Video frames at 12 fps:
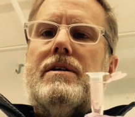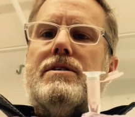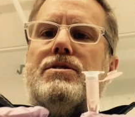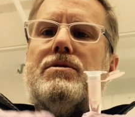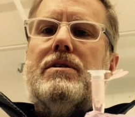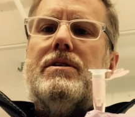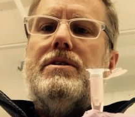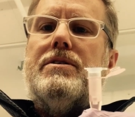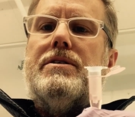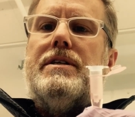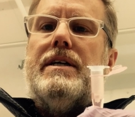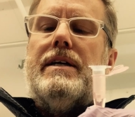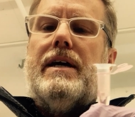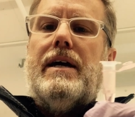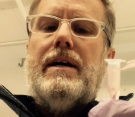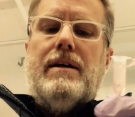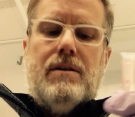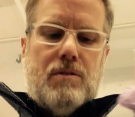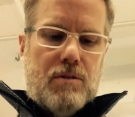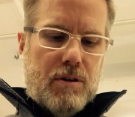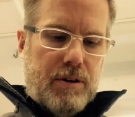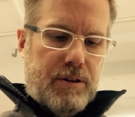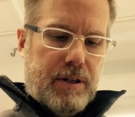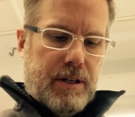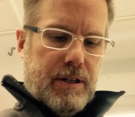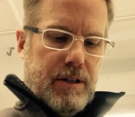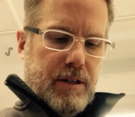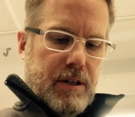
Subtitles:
to elute your DNA, or you can